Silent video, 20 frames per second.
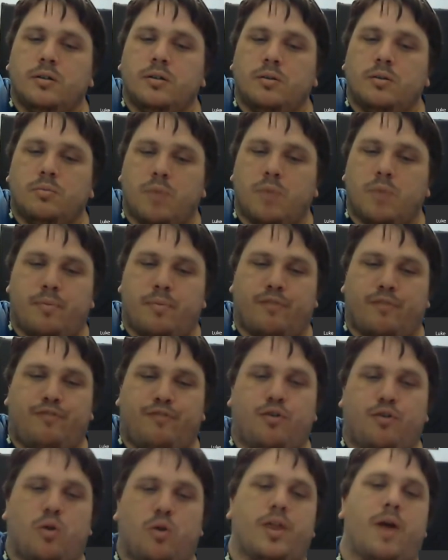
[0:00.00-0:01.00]
Where
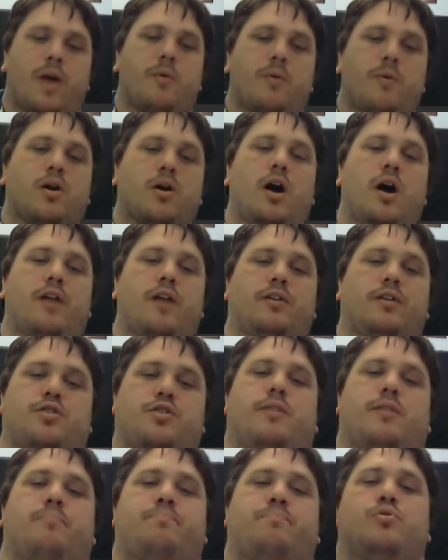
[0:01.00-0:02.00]
before they were kind of, I was
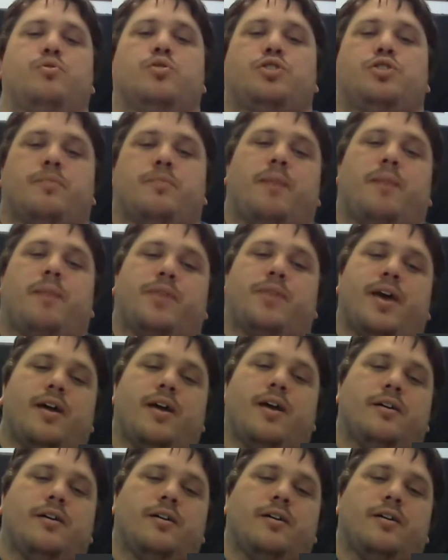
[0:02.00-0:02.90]
trying to push them up there.